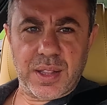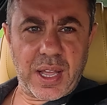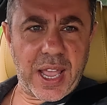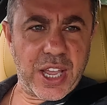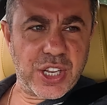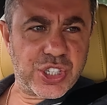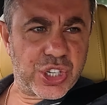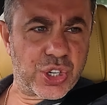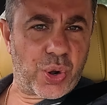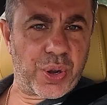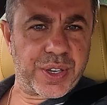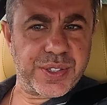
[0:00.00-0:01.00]
the engine
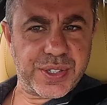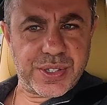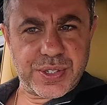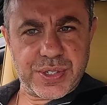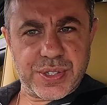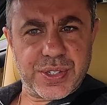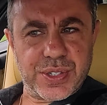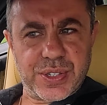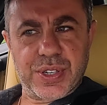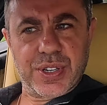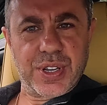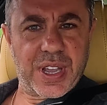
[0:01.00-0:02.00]
noise,
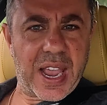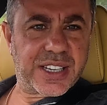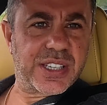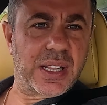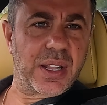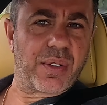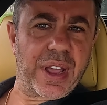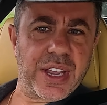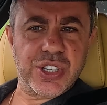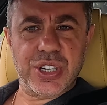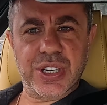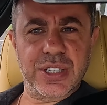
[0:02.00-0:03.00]

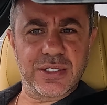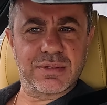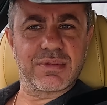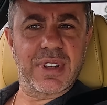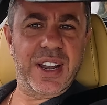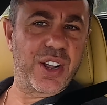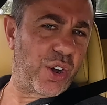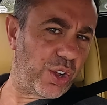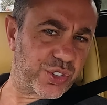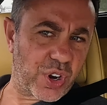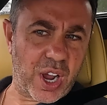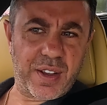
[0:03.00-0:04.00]
acceleration and the
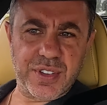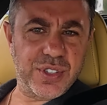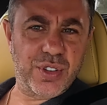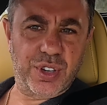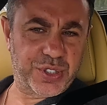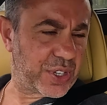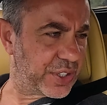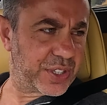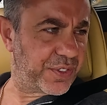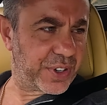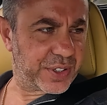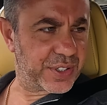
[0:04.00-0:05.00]
whole drive is totally
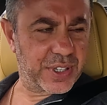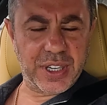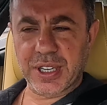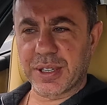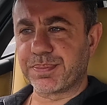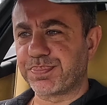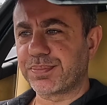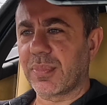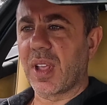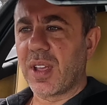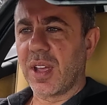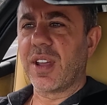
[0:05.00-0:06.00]
different
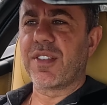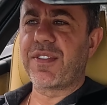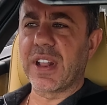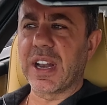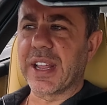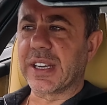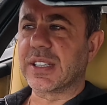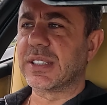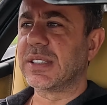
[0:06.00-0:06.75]
feeling.